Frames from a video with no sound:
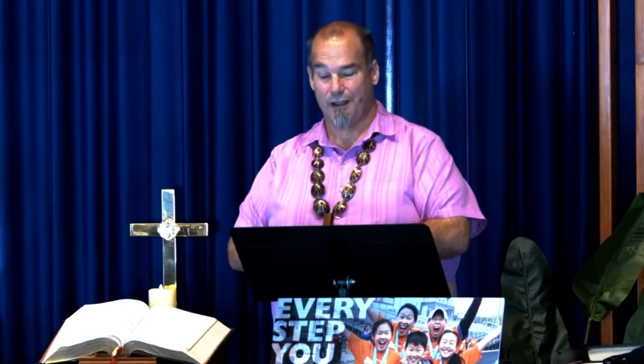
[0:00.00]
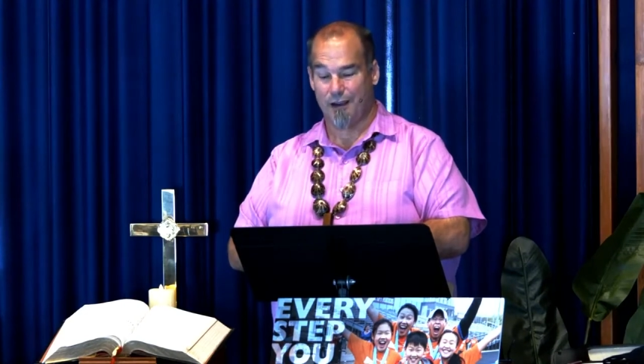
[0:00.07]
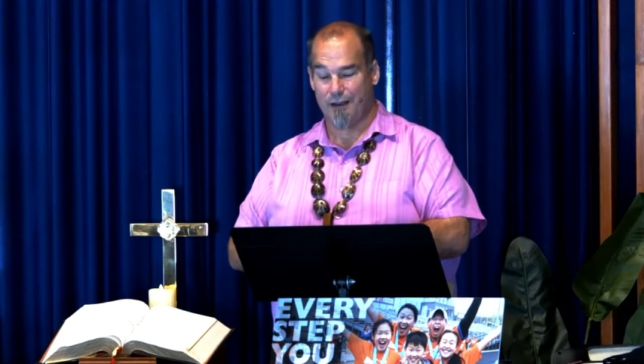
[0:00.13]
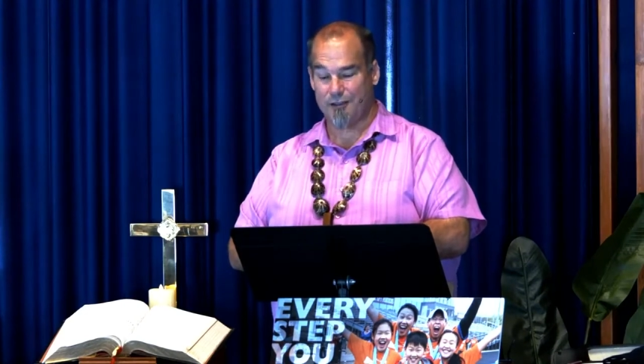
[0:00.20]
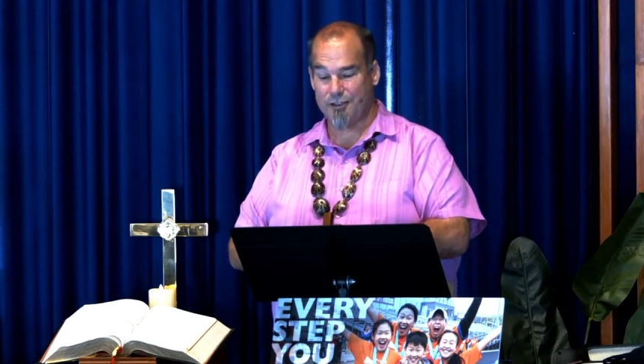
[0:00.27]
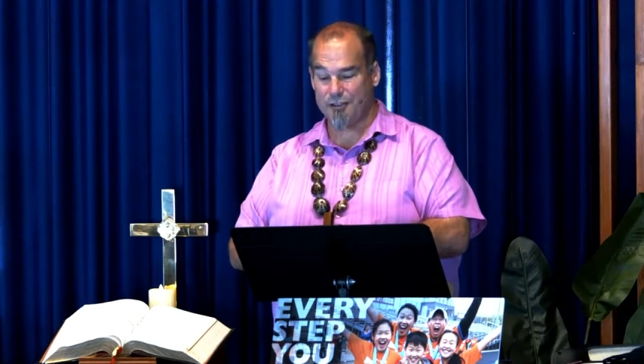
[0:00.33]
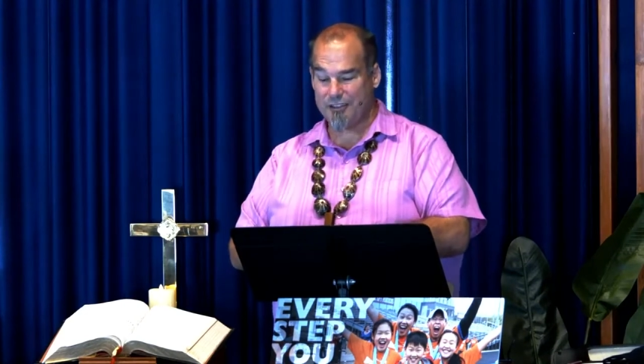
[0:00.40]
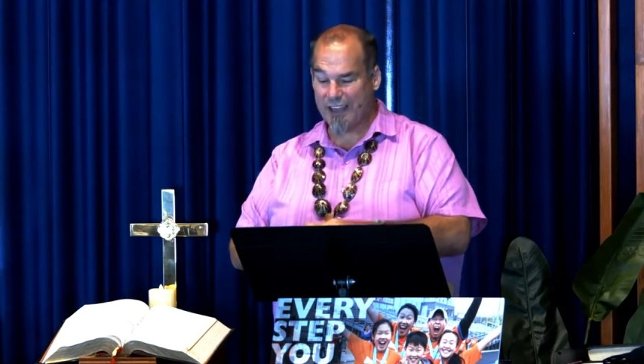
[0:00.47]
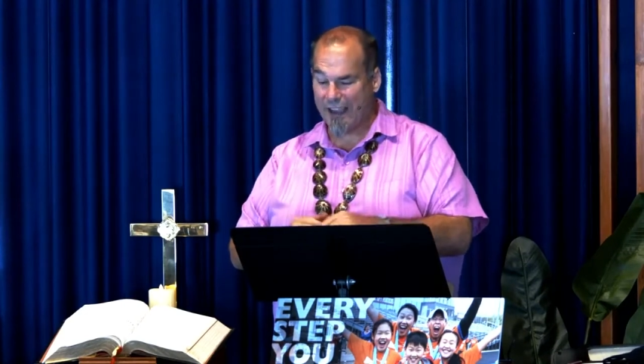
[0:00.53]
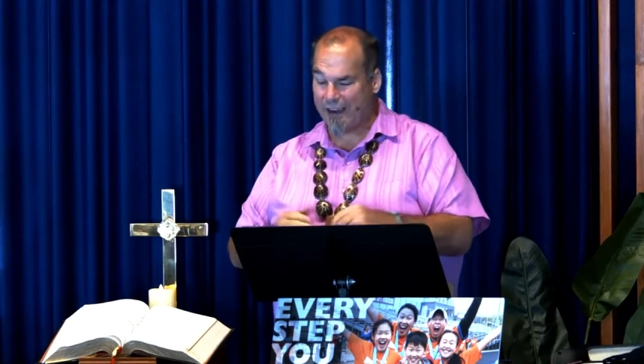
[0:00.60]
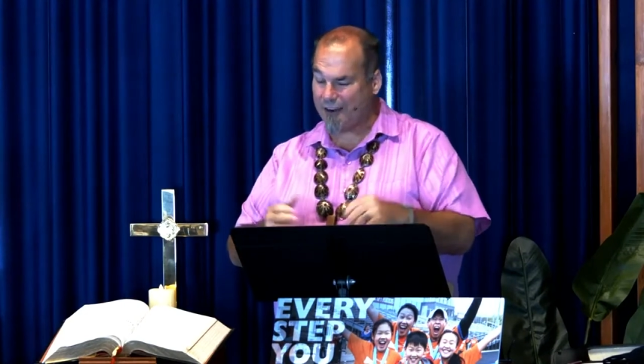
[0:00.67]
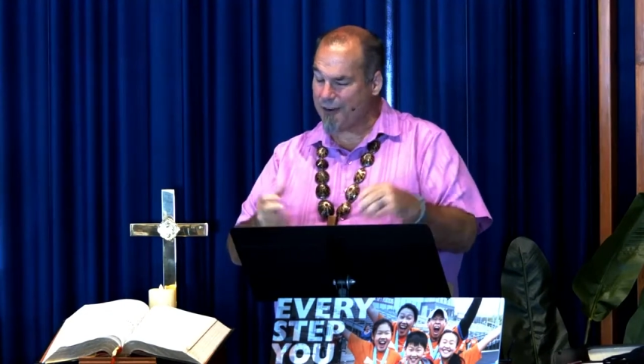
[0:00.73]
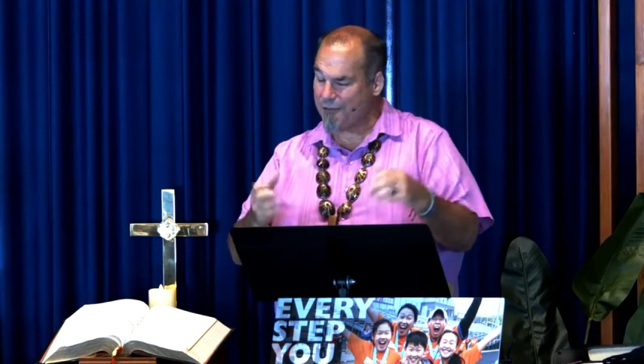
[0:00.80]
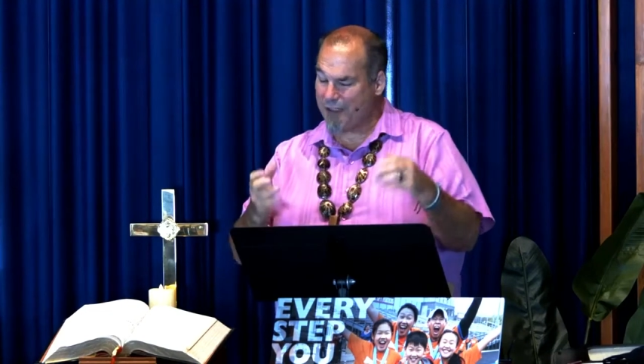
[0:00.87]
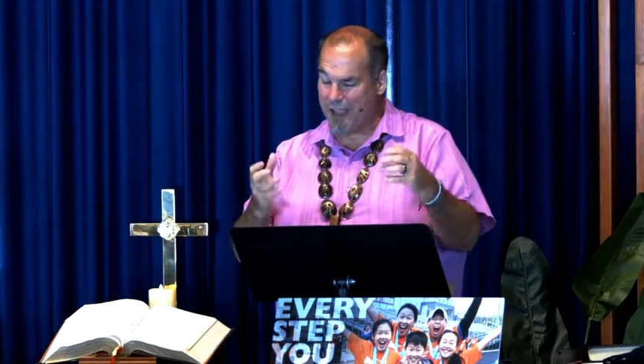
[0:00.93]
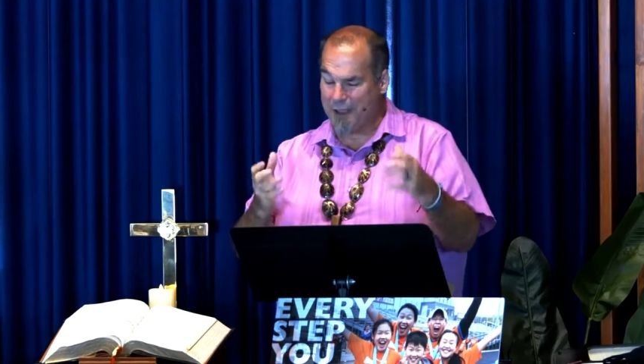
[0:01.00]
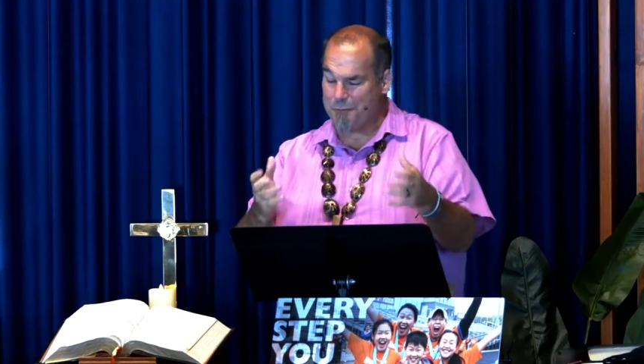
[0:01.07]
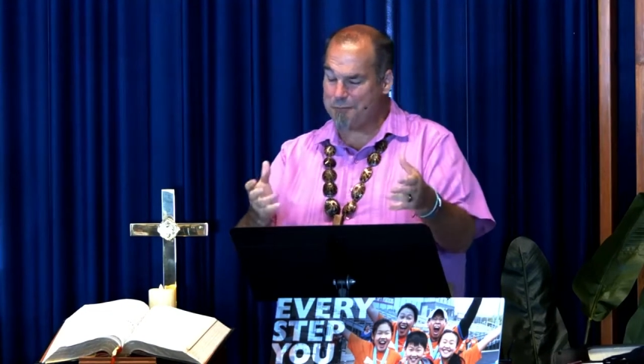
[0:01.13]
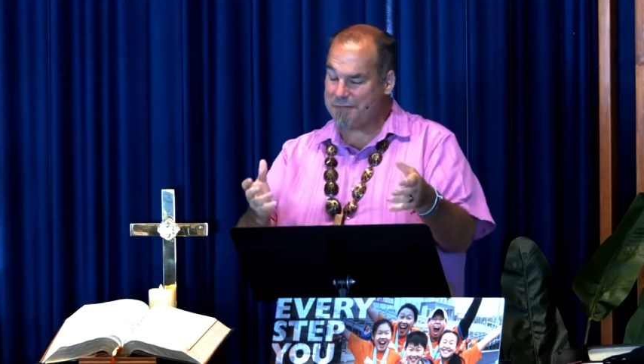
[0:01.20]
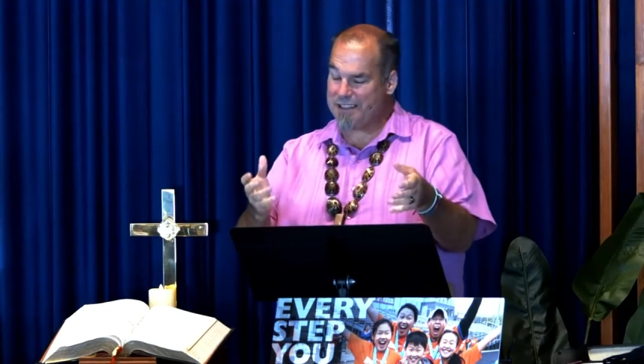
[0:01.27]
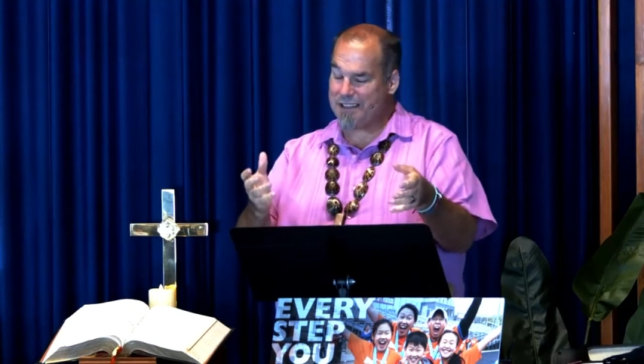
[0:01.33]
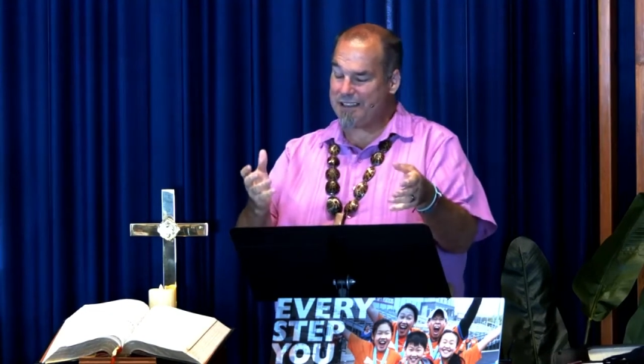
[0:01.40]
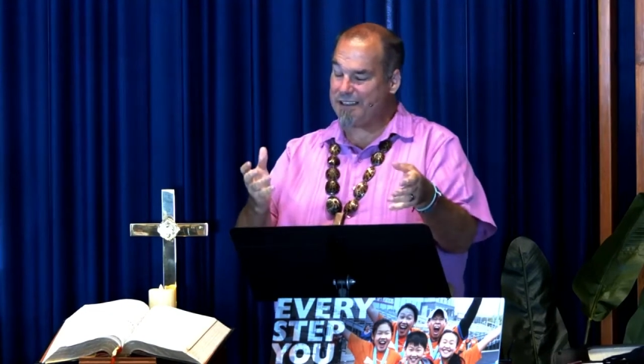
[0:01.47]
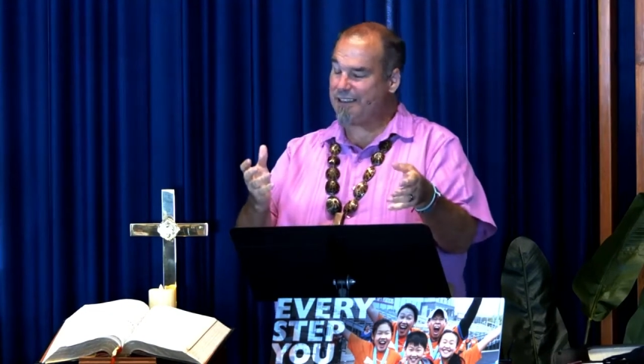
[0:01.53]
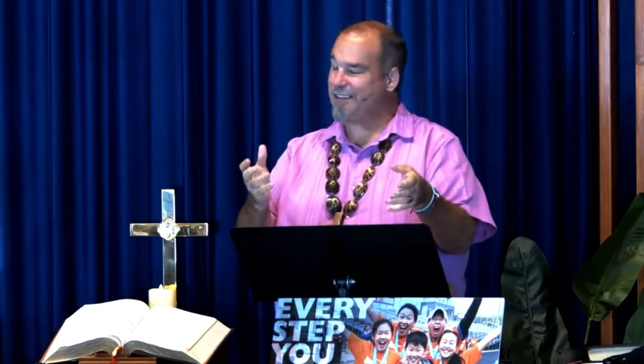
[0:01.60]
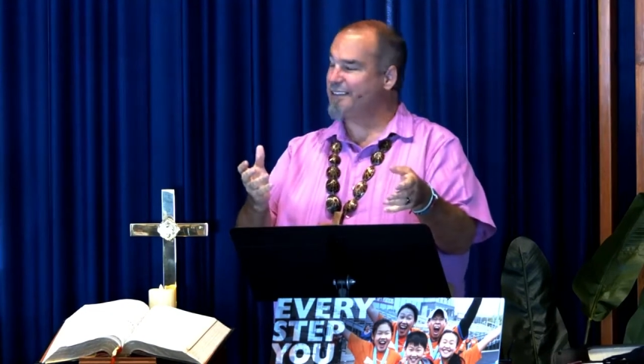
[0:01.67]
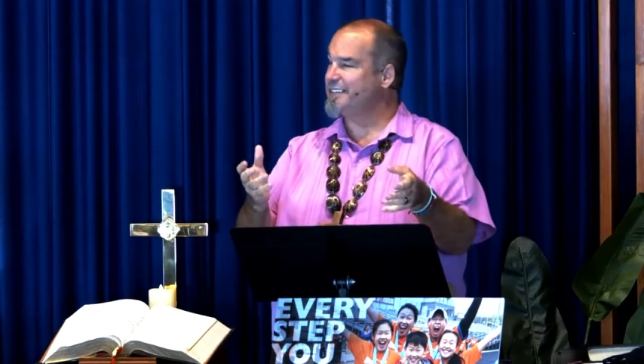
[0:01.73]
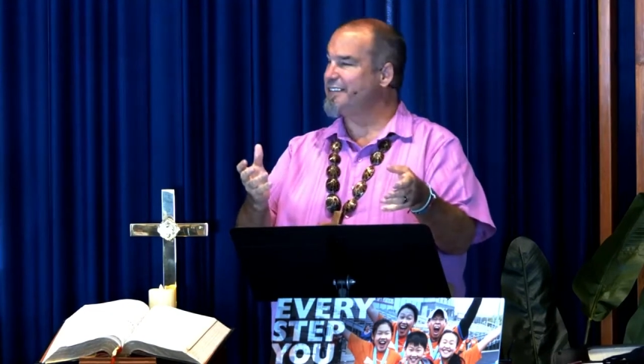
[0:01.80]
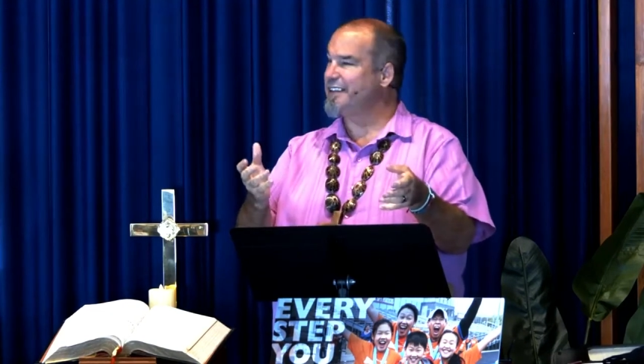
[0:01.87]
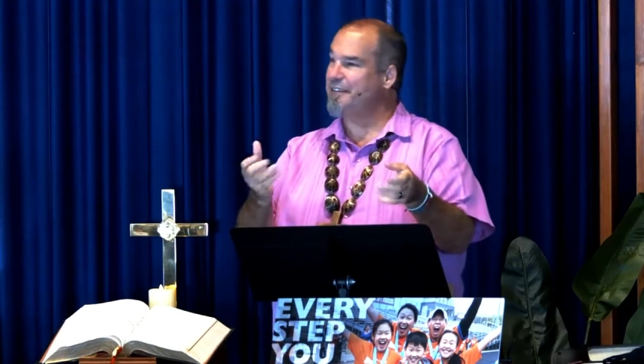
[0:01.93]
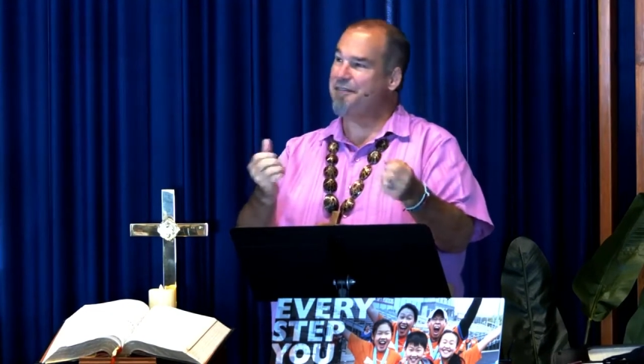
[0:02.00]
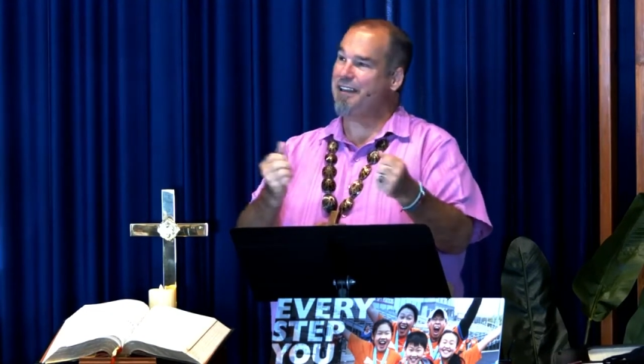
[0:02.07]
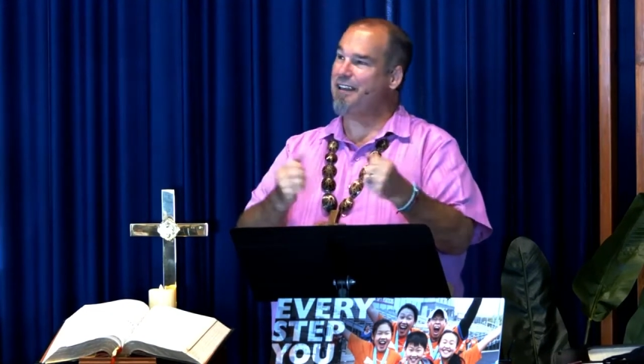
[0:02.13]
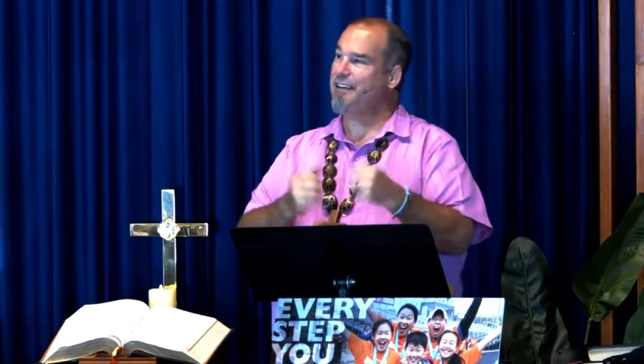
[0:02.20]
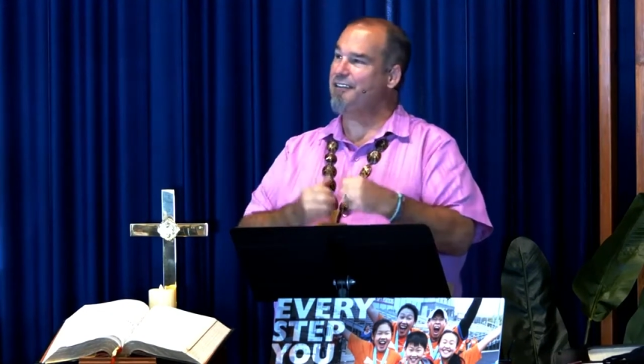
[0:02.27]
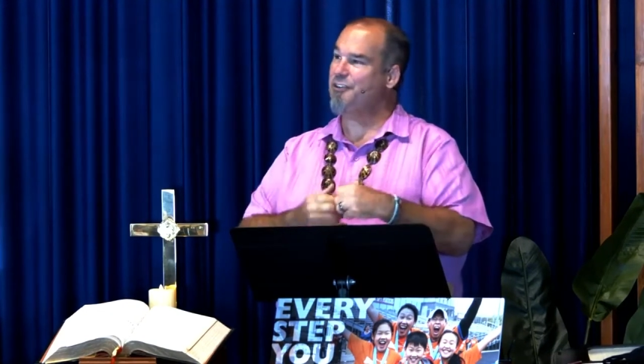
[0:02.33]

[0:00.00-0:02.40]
Aren't you tired of empty living?